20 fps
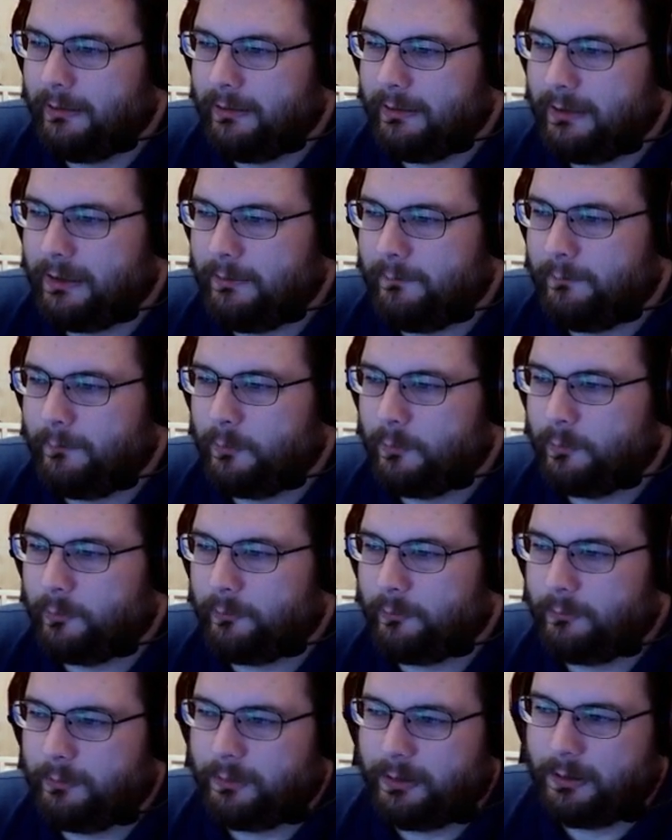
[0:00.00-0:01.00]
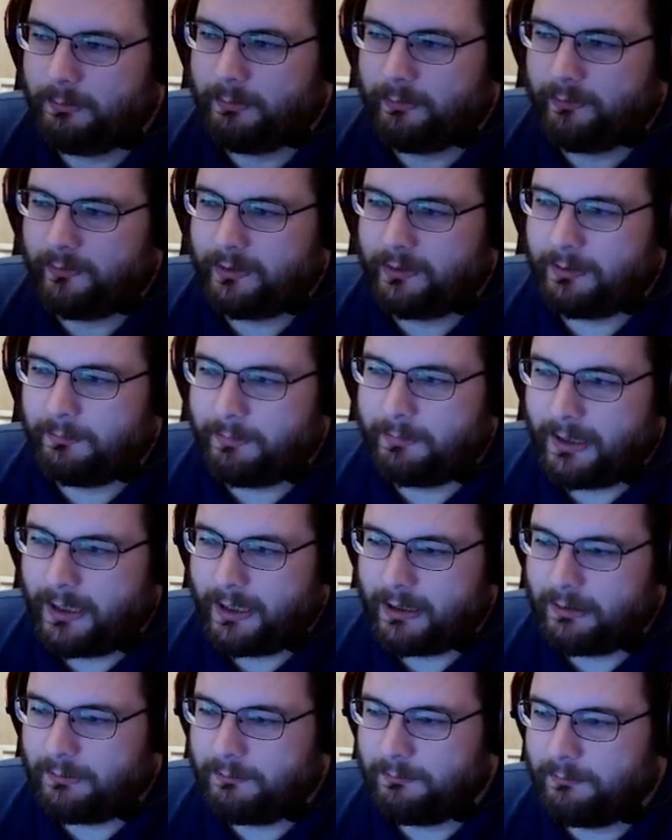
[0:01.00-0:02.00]
D4s with numbers on the
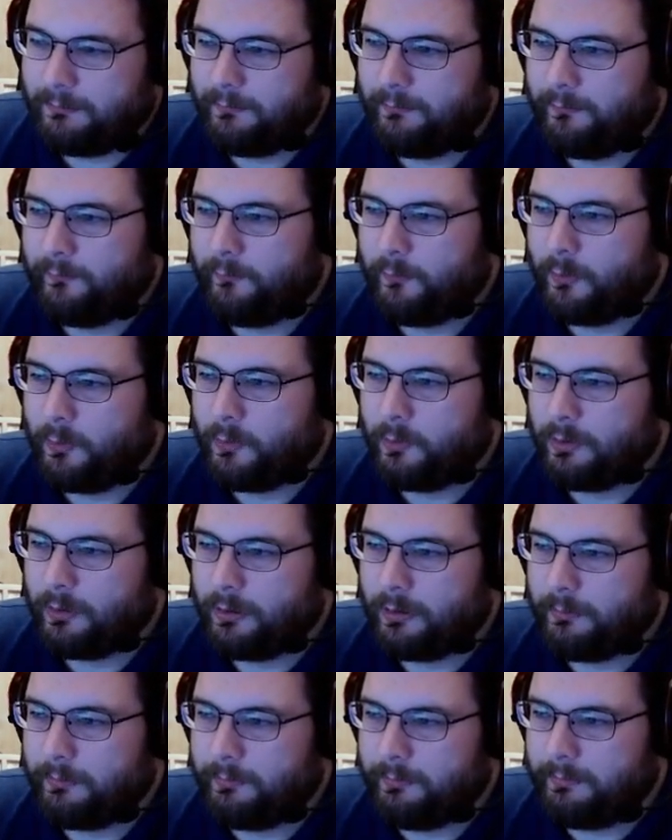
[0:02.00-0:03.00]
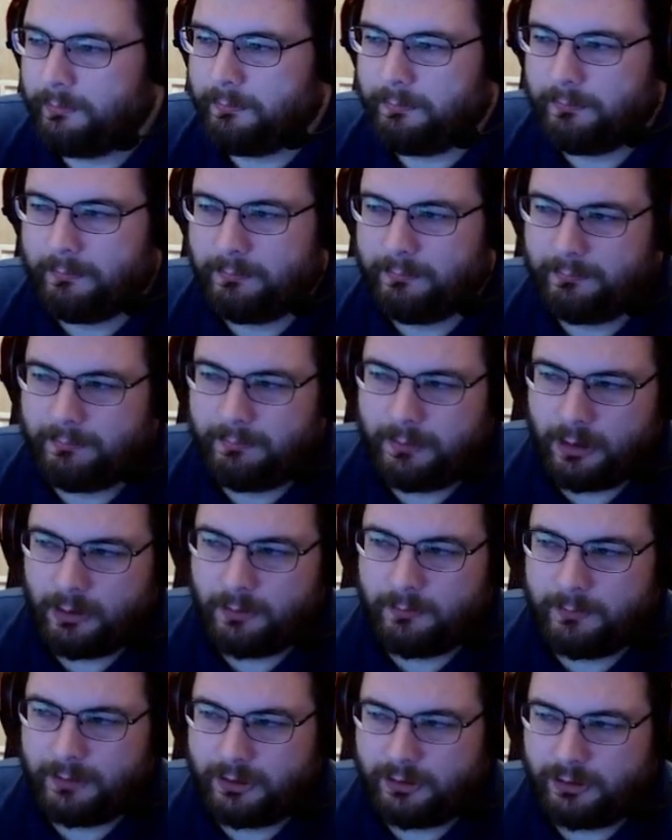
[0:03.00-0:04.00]
bottom. 4,
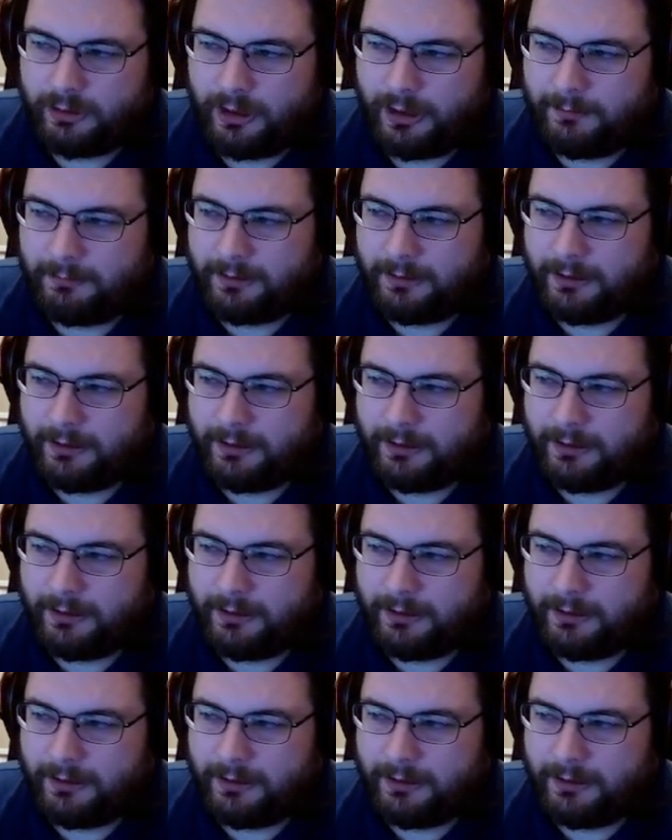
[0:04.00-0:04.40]
pyramid shaped